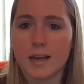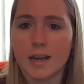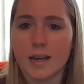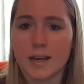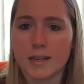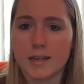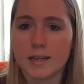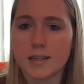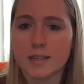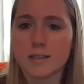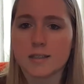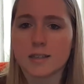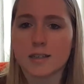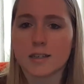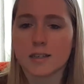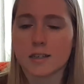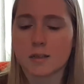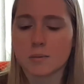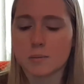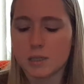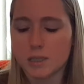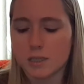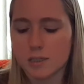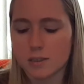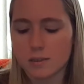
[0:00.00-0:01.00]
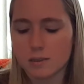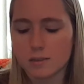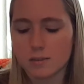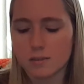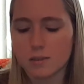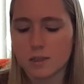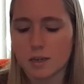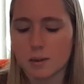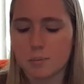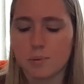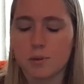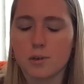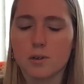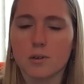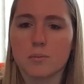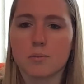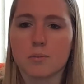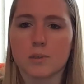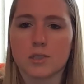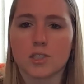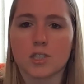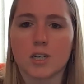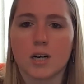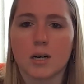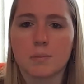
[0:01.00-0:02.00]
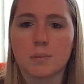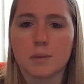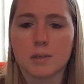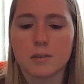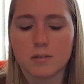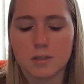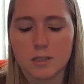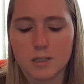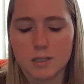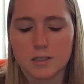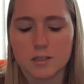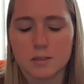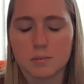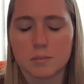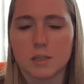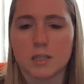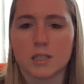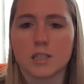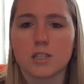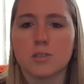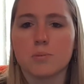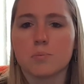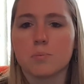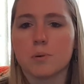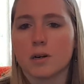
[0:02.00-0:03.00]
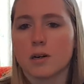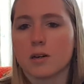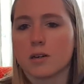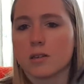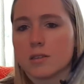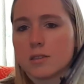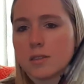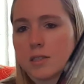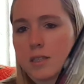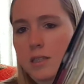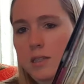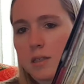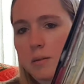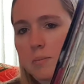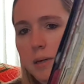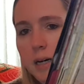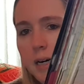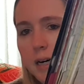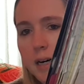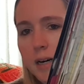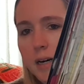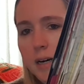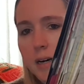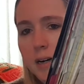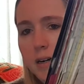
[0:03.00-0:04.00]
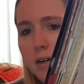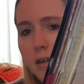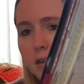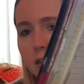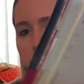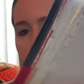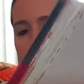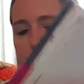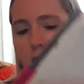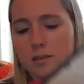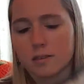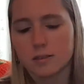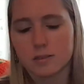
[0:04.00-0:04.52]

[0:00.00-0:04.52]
anything, I put my shopping list and my coupons in the back.